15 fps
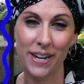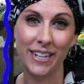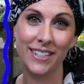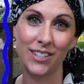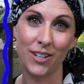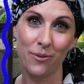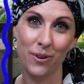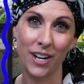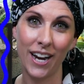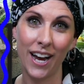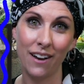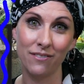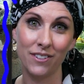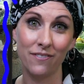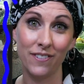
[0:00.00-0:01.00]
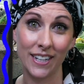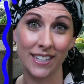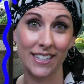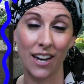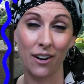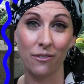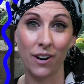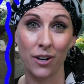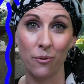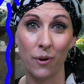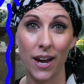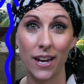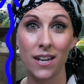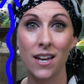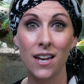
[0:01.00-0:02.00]
and so we're going to have to fix that right
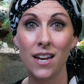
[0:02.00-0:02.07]
away.